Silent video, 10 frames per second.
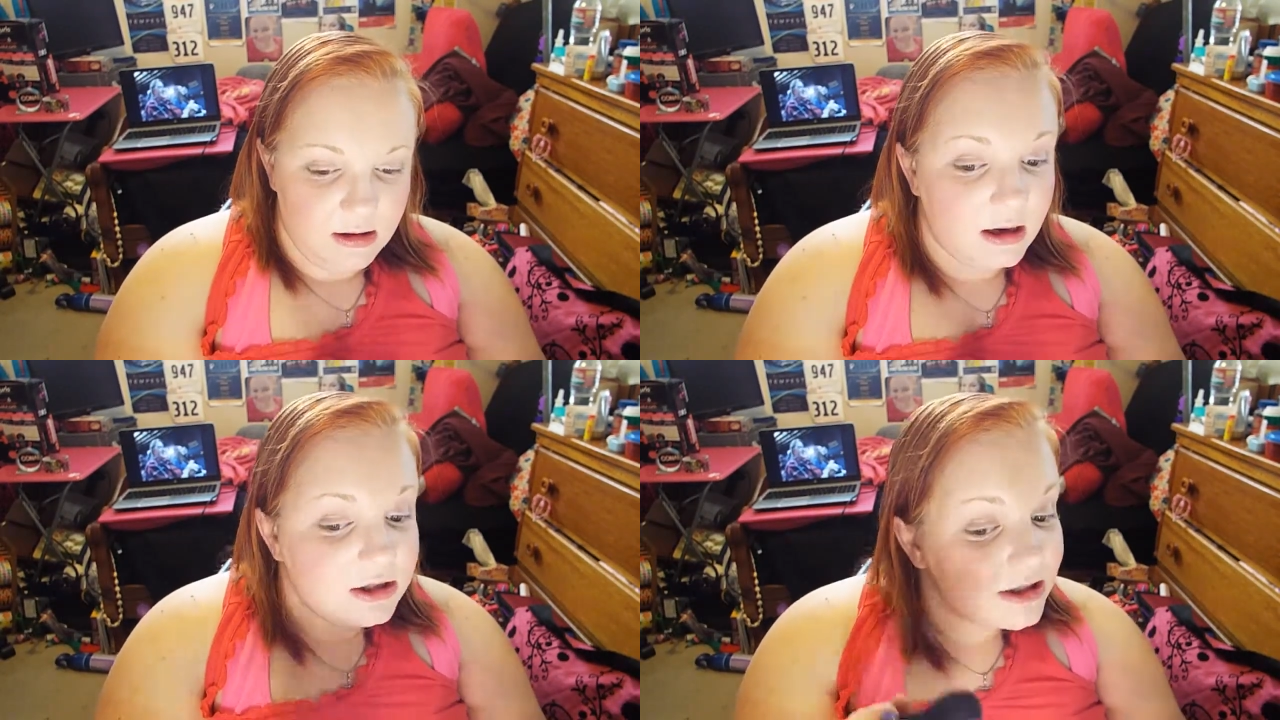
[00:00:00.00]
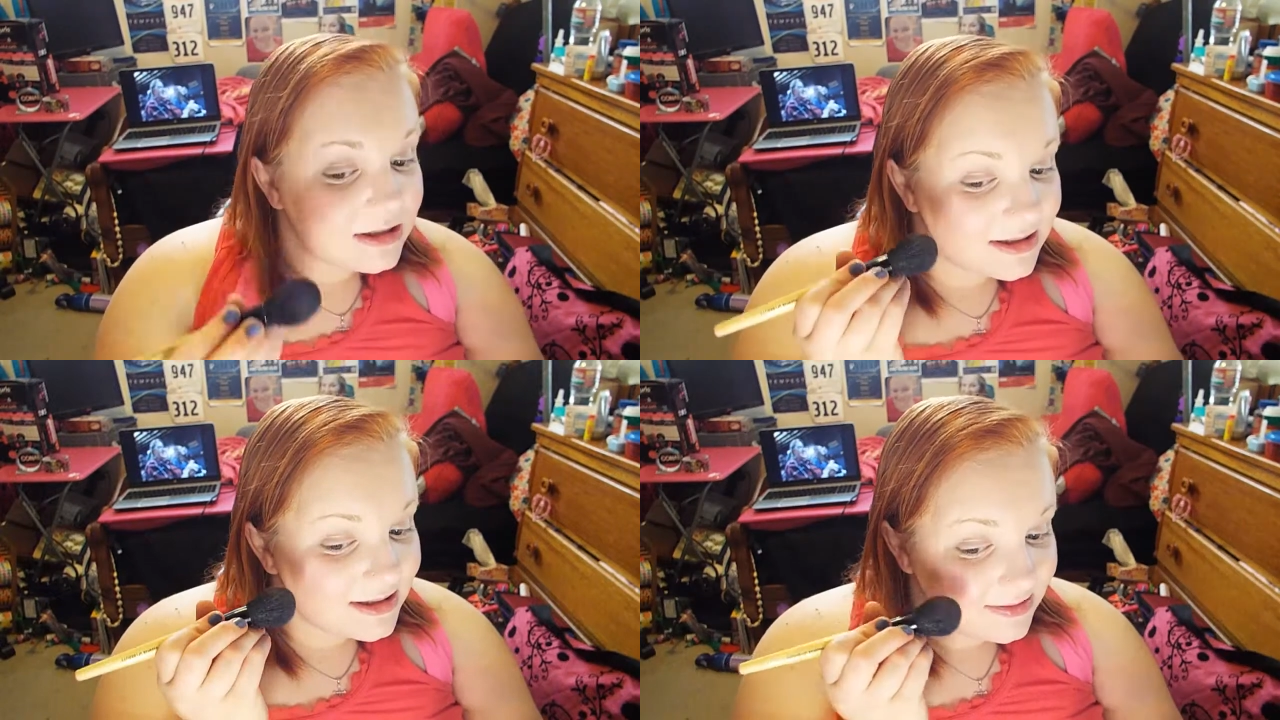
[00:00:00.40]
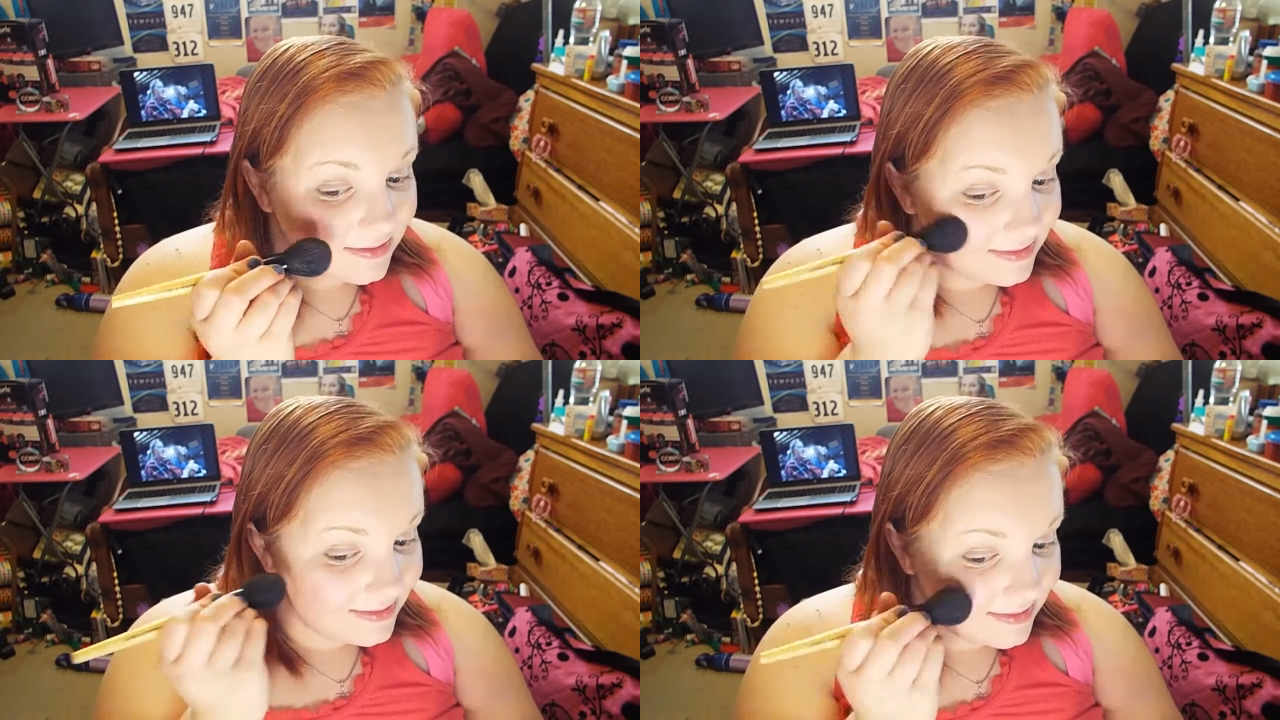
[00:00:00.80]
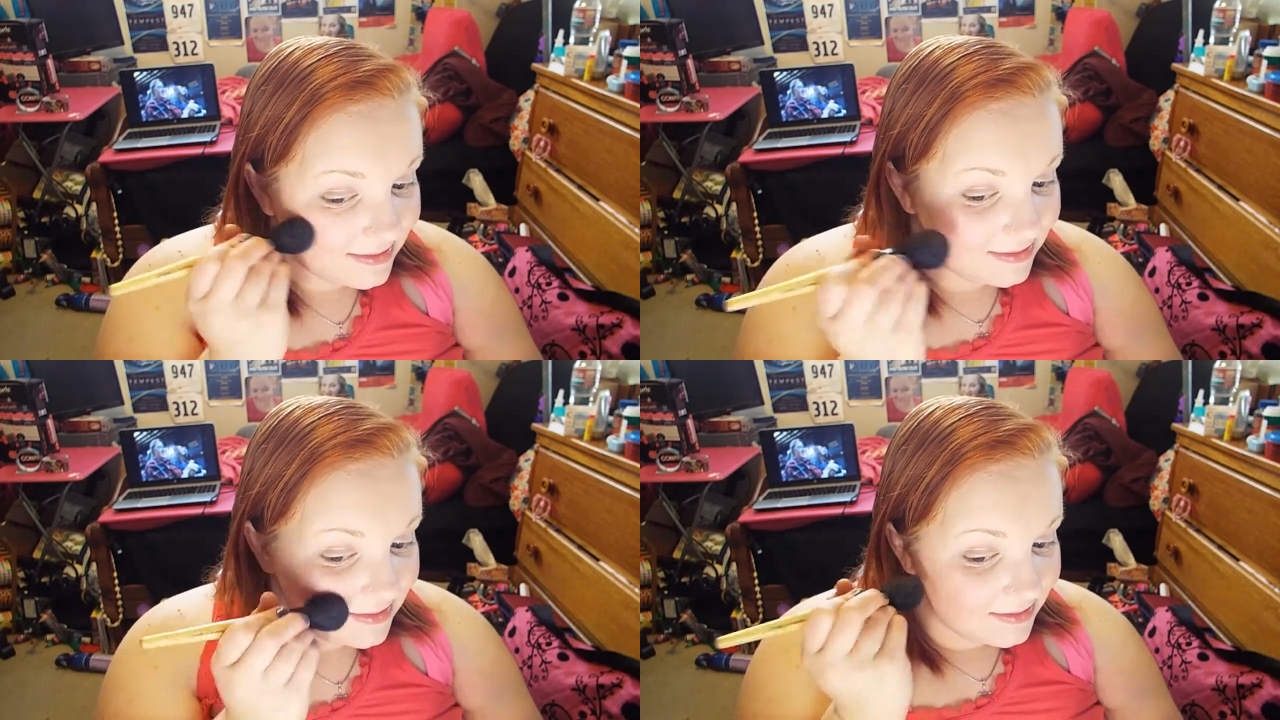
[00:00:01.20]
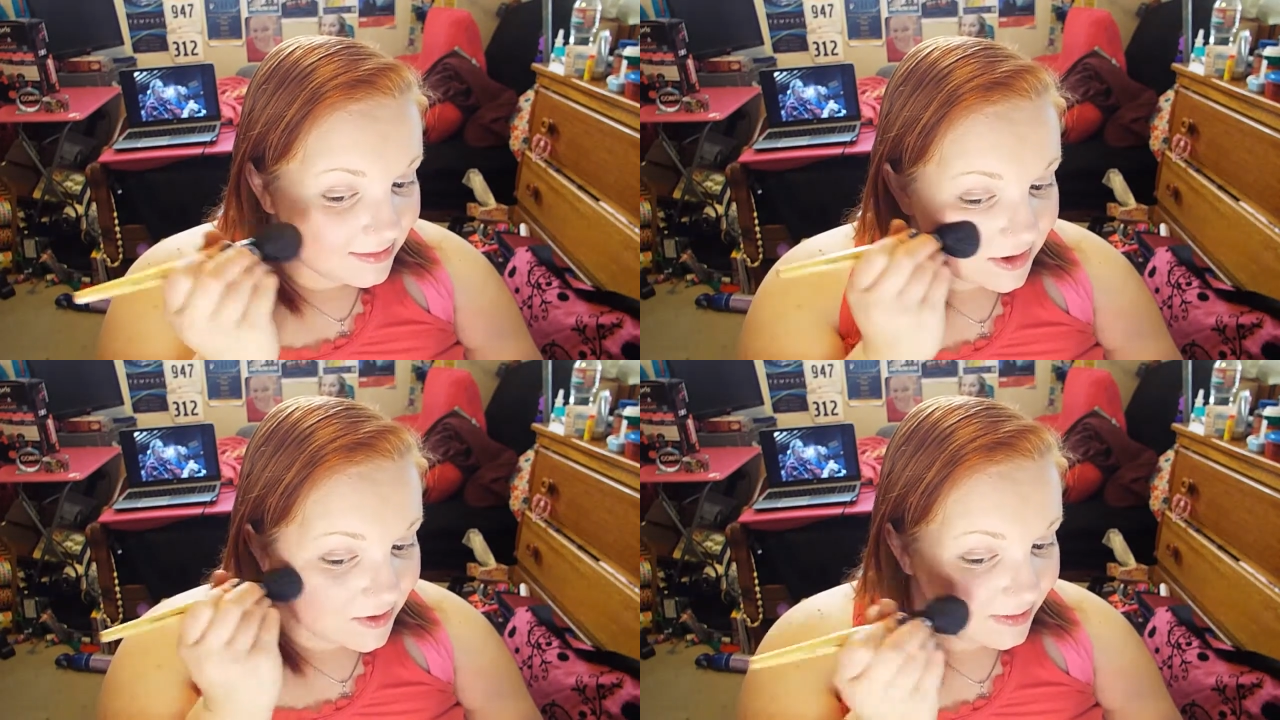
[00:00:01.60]
and just
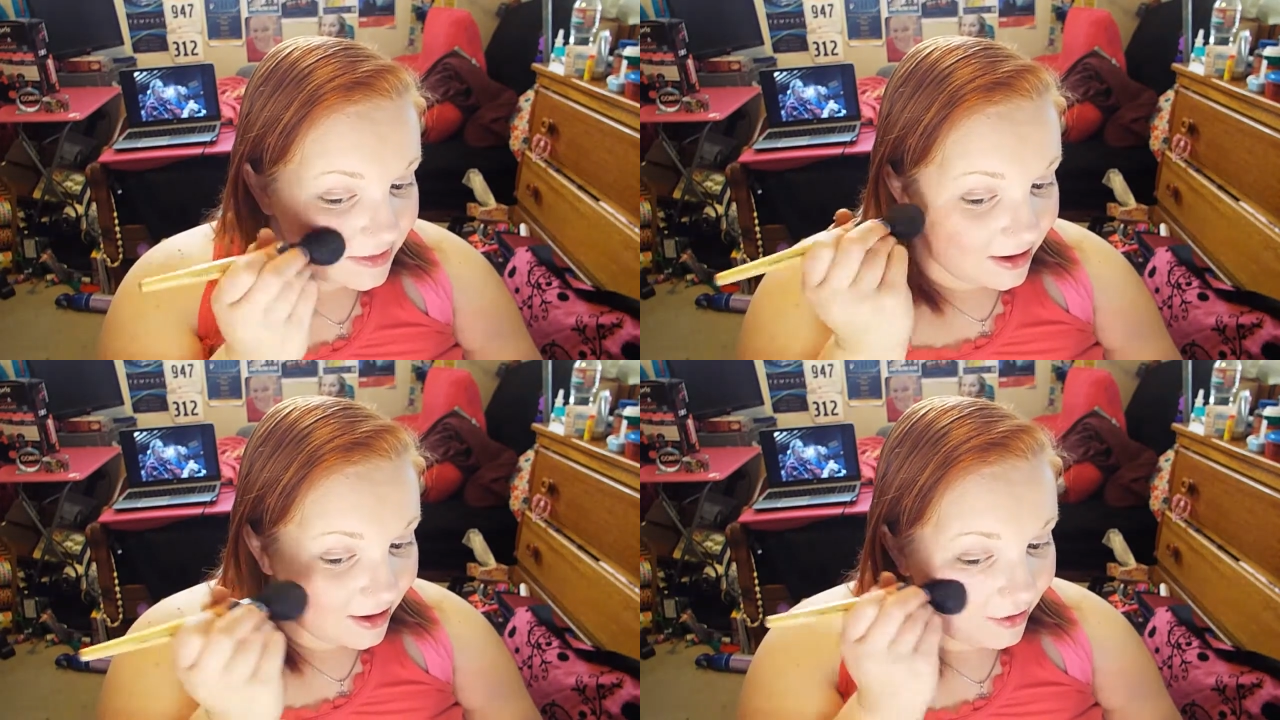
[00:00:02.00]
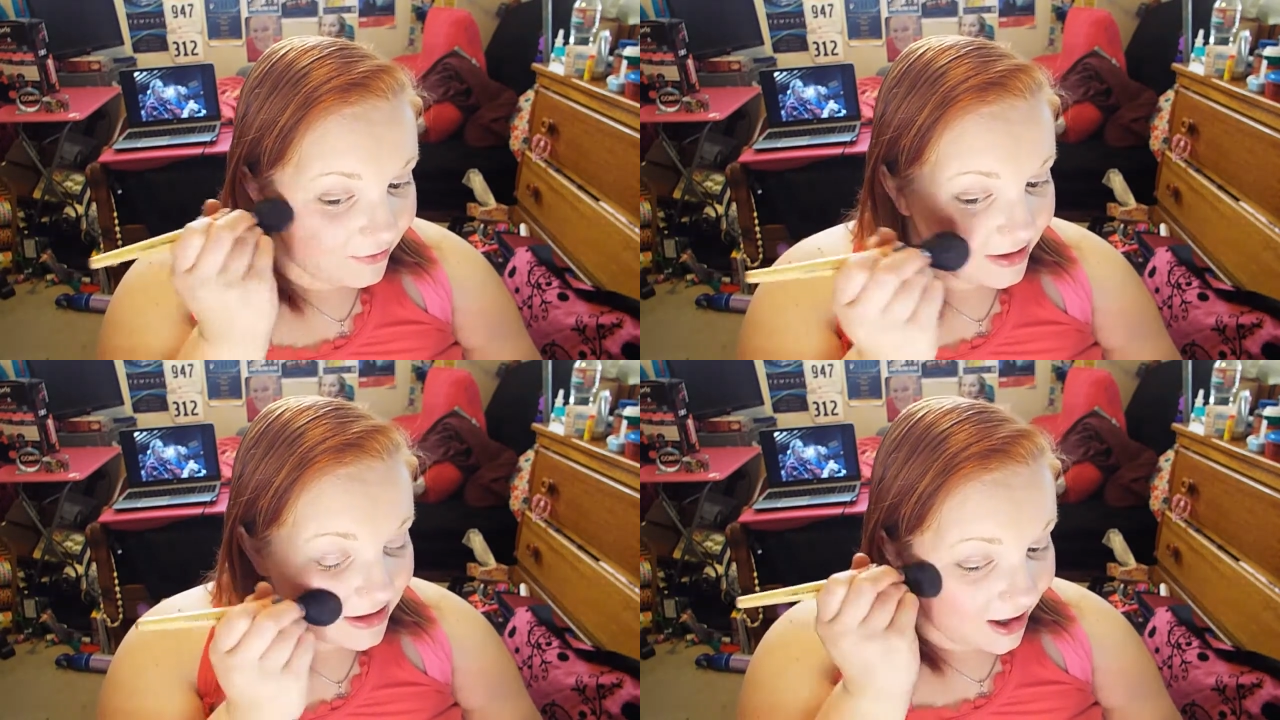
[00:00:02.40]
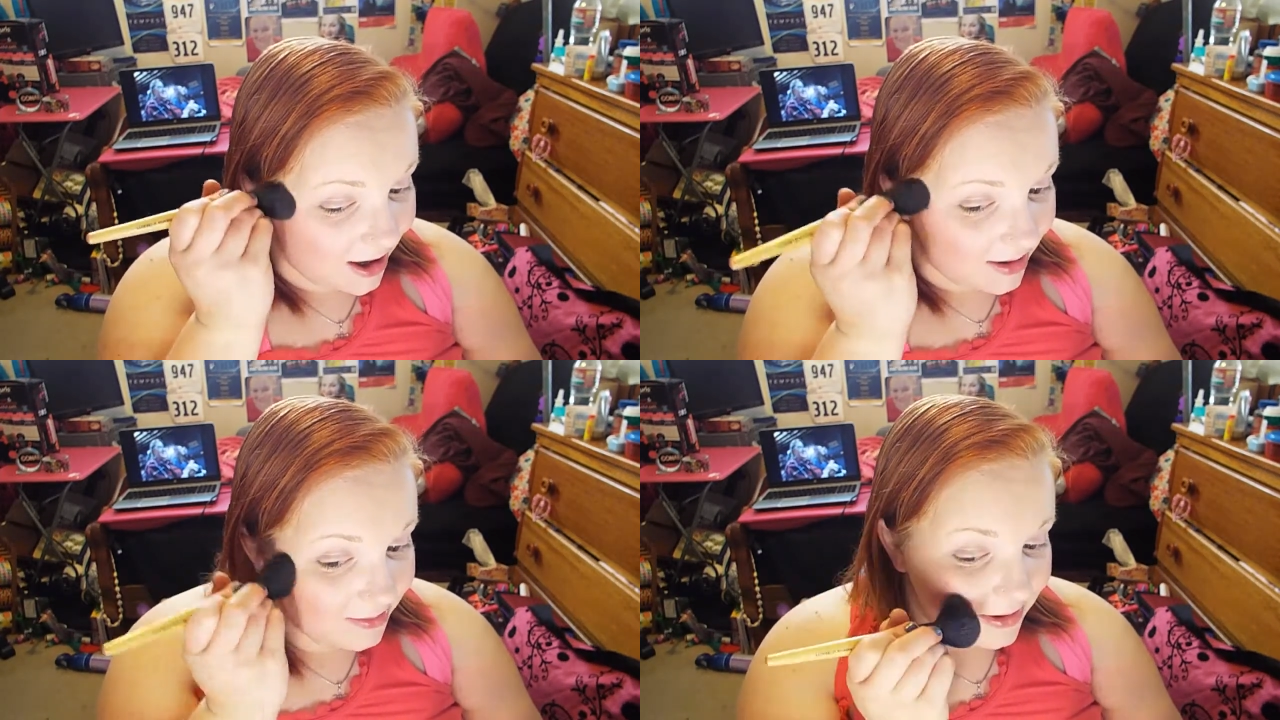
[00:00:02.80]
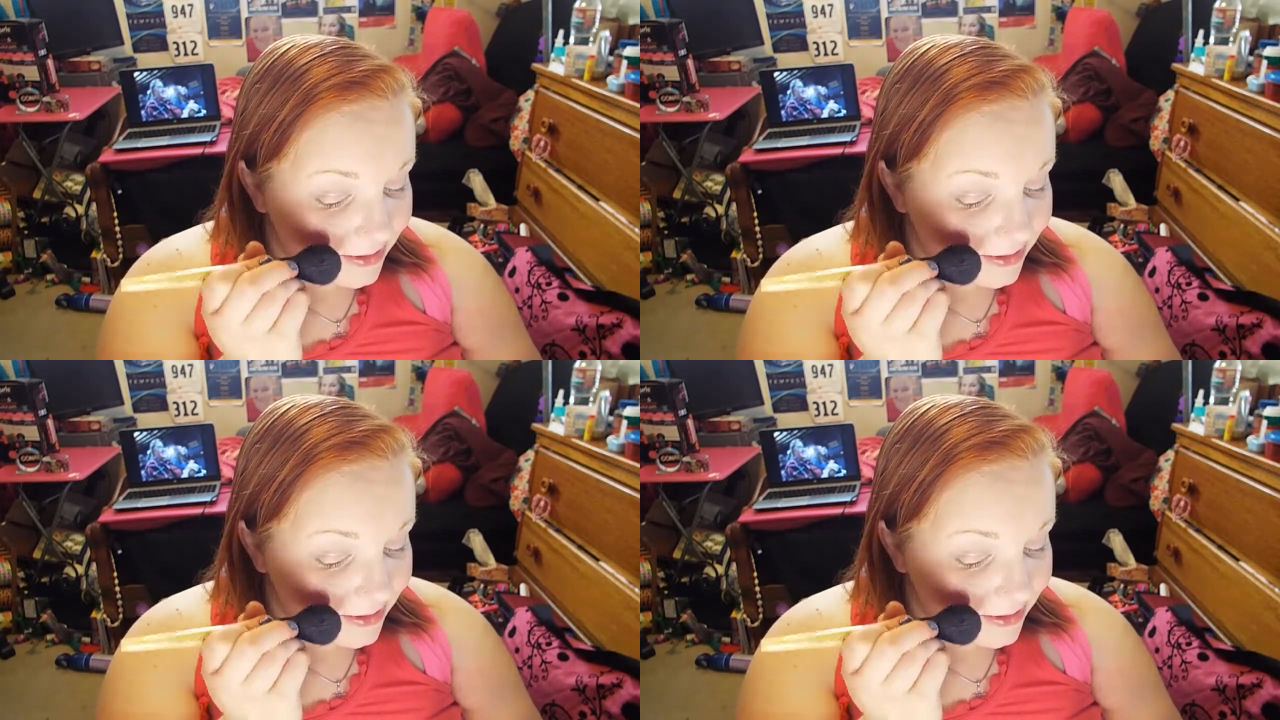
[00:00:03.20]
sweep that over the top